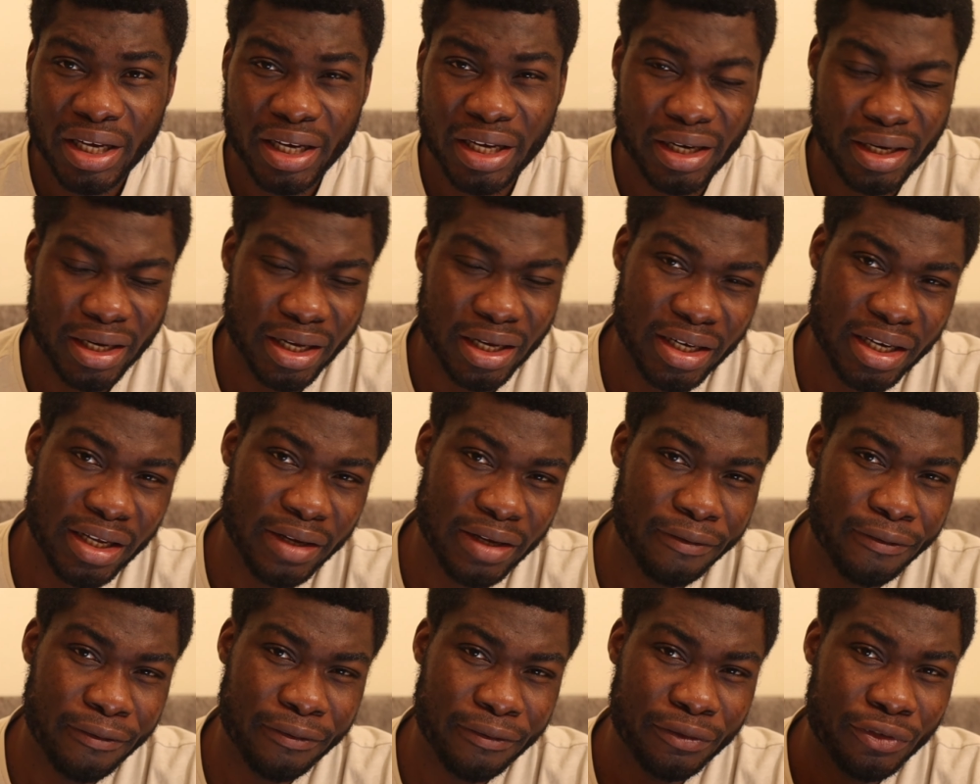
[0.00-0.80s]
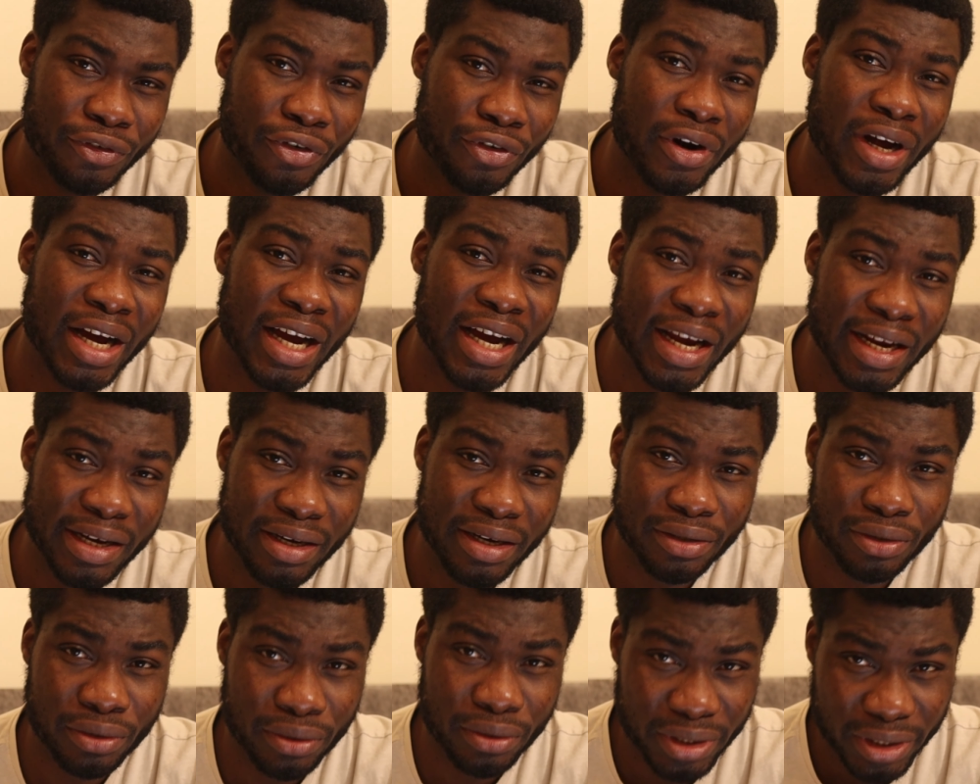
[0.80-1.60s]
either they've
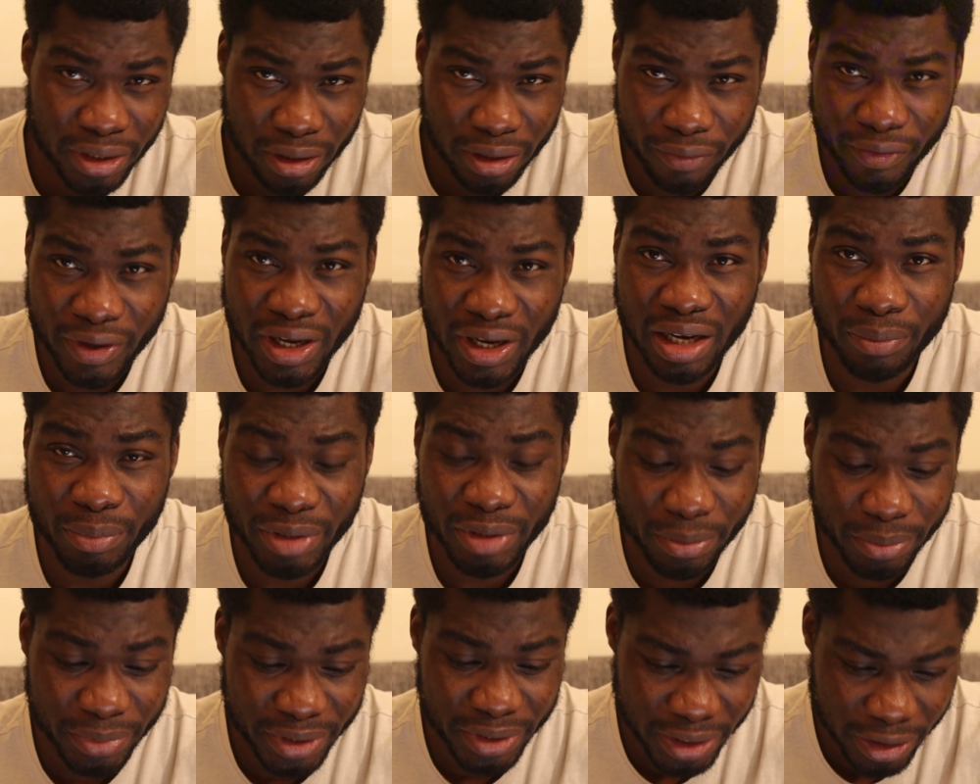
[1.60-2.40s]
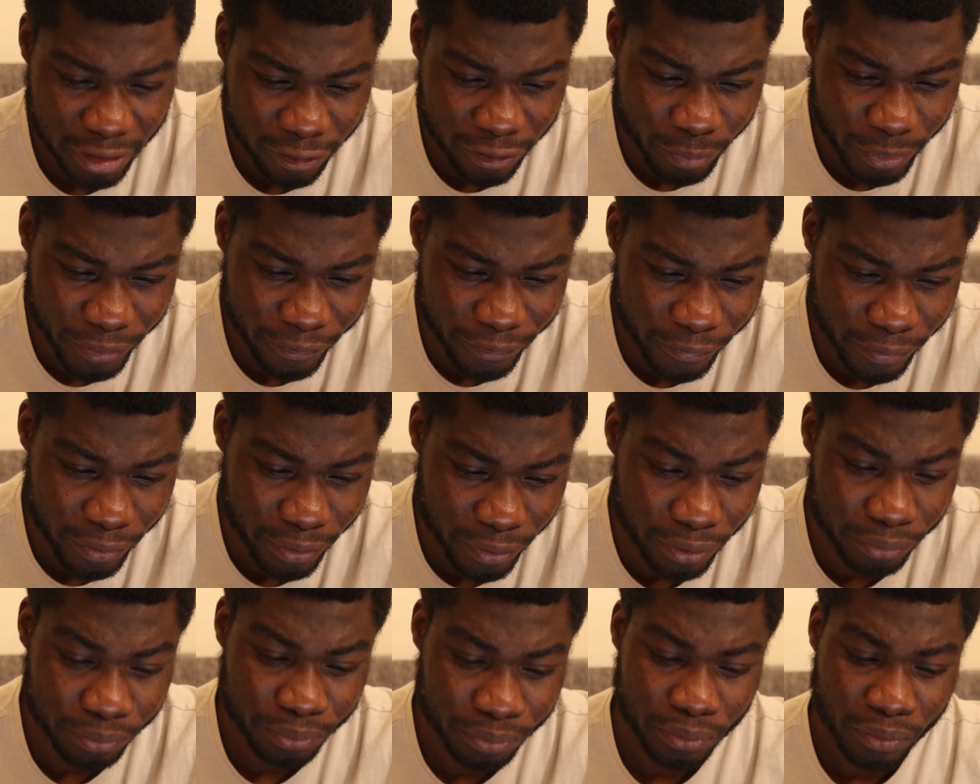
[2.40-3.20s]
tried to self-harm themselves
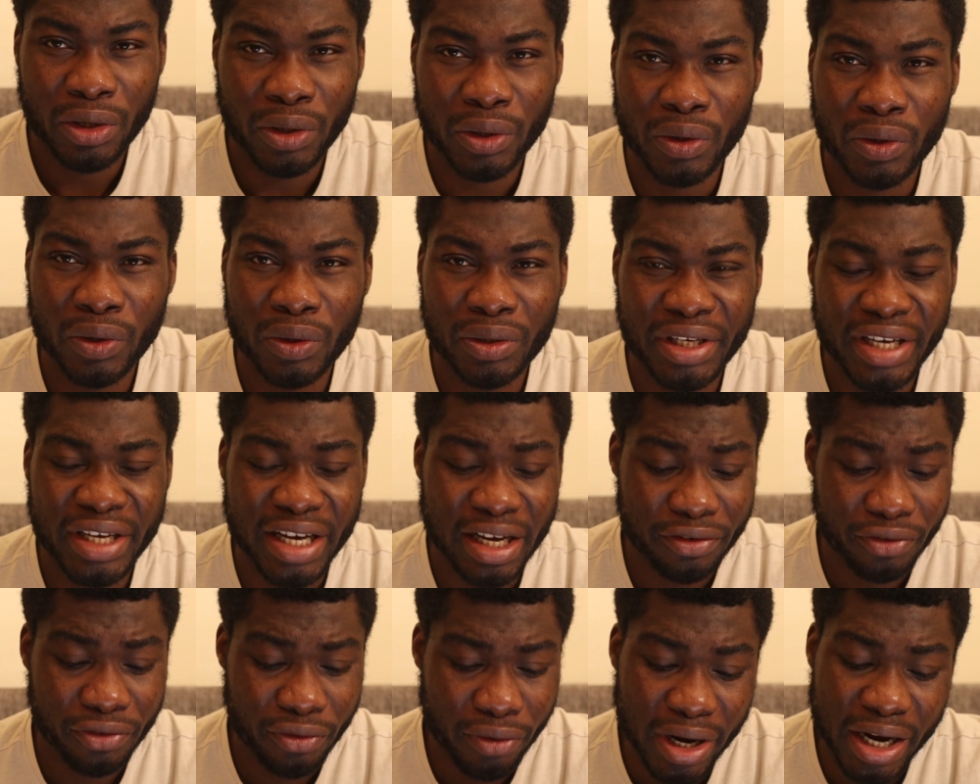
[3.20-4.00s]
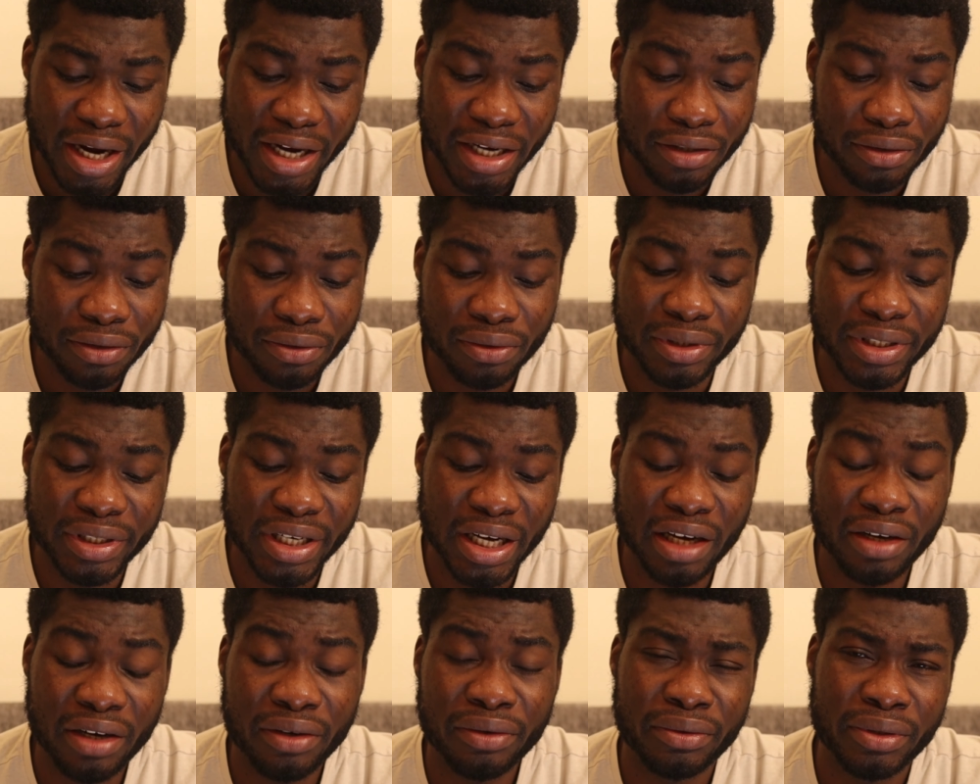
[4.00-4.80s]
before, or they are trying to
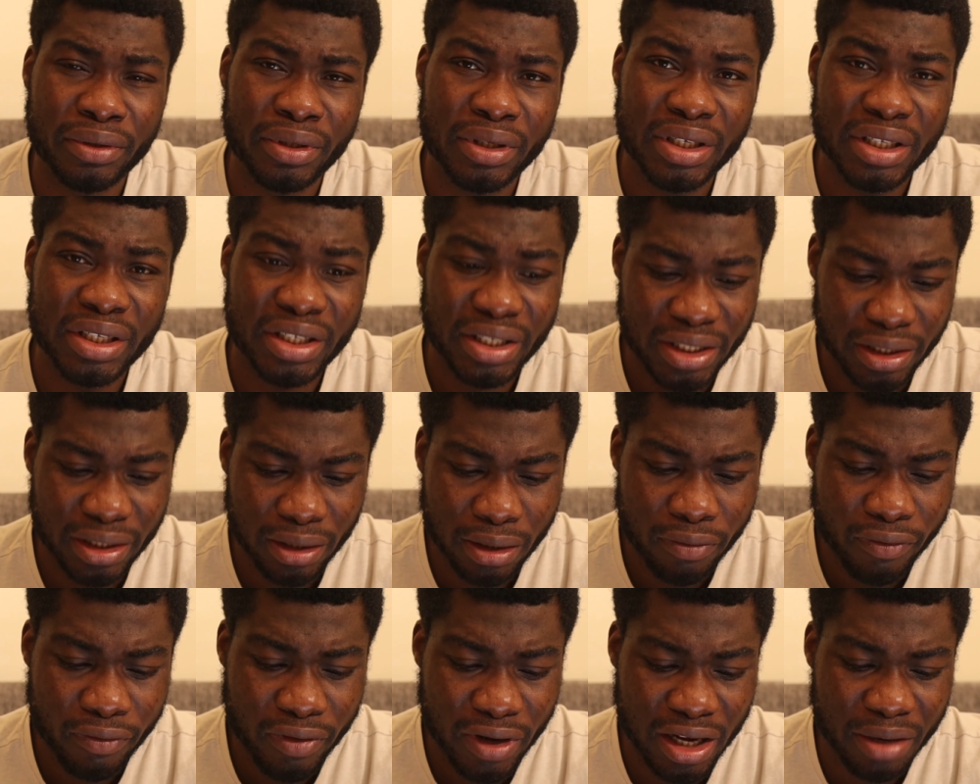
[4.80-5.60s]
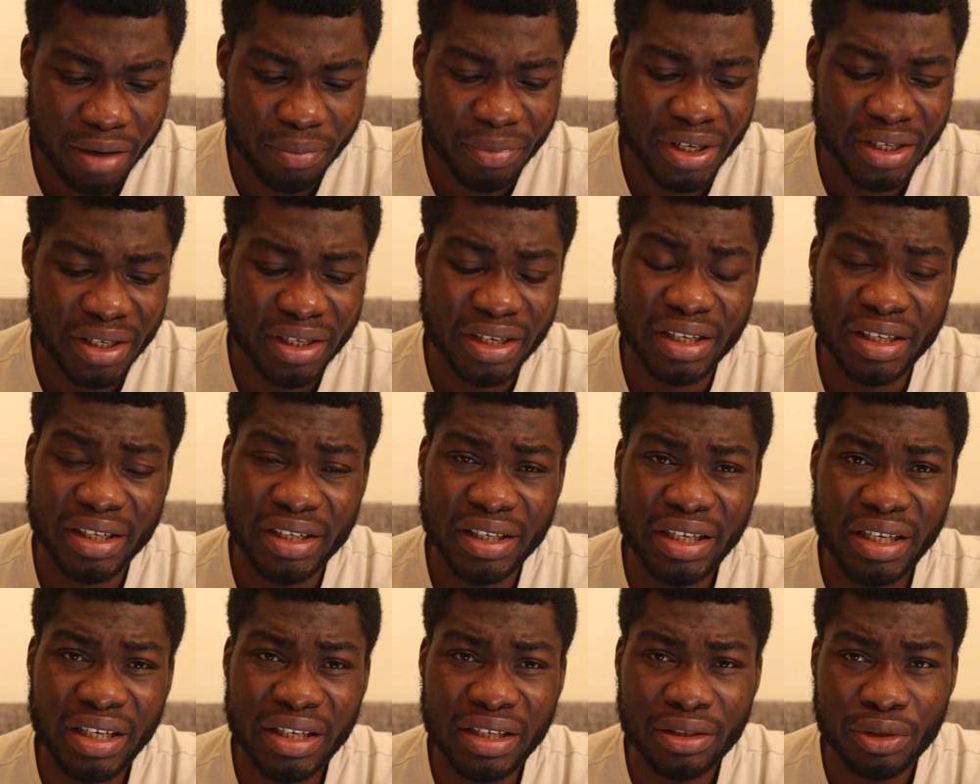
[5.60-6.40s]
now self-harm, and
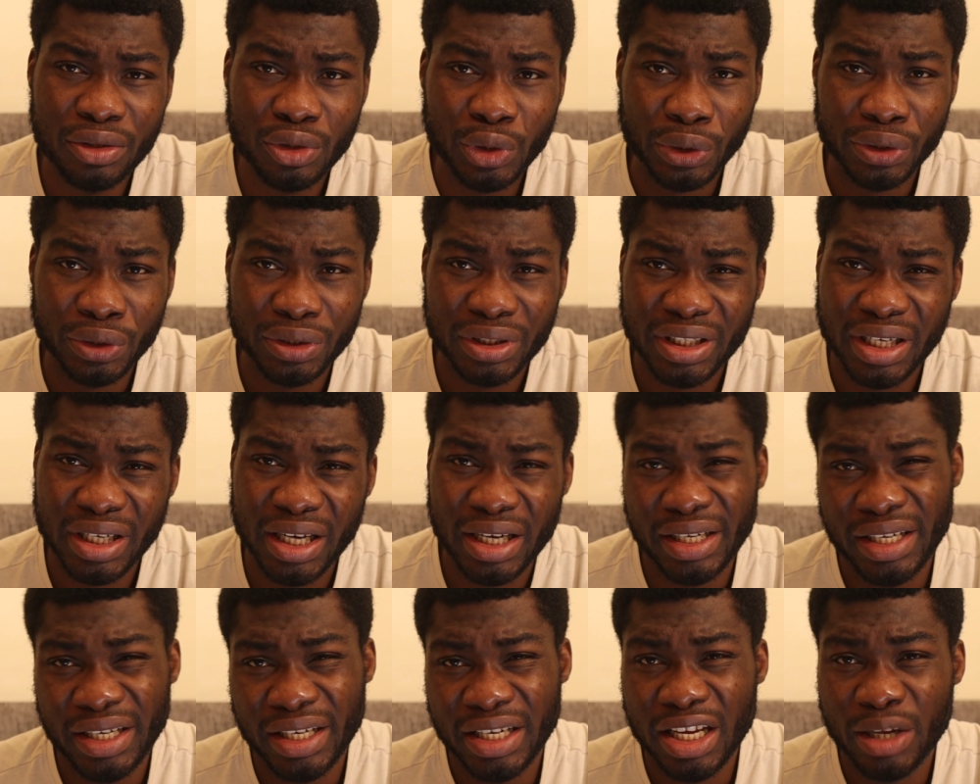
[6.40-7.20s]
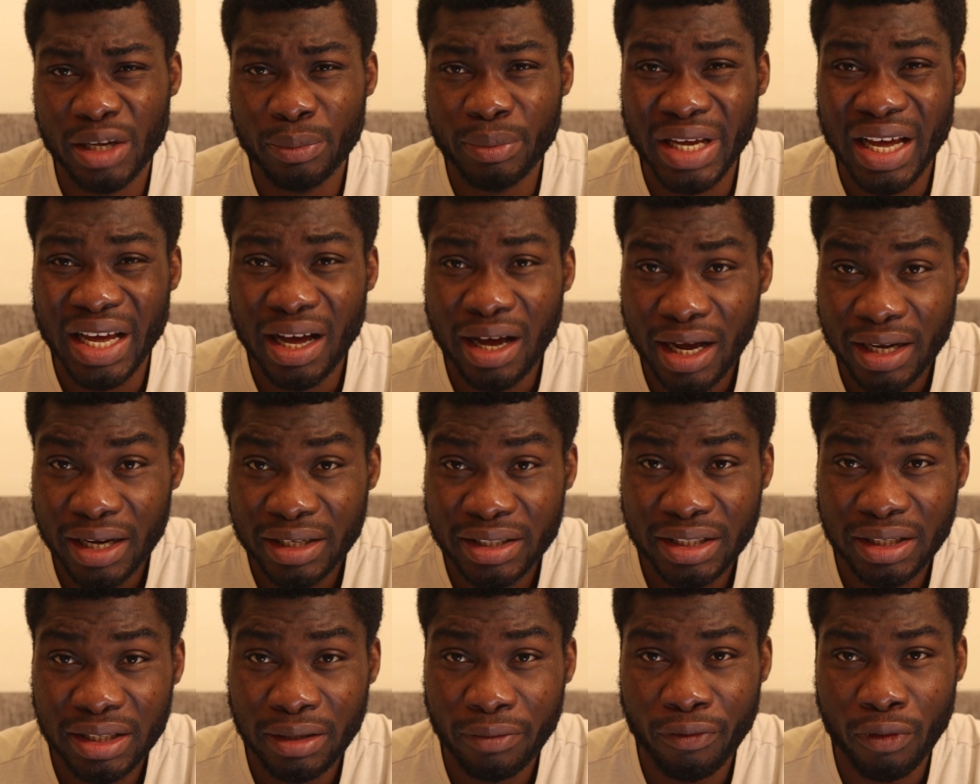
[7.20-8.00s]
then these thoughts can either be
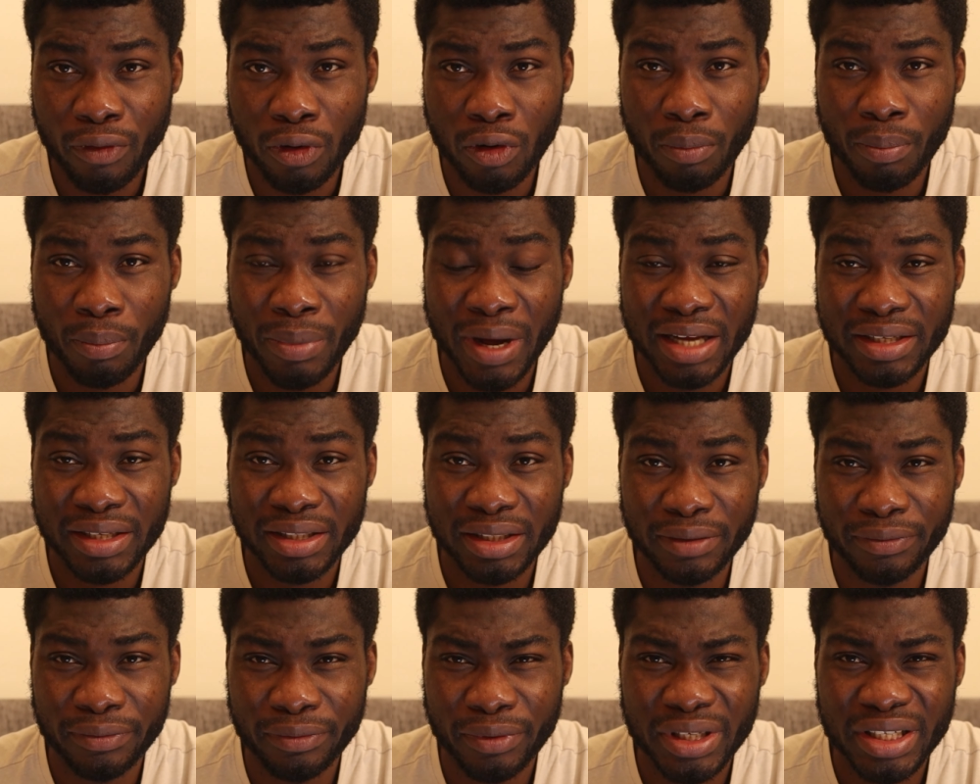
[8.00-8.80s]
active or passive.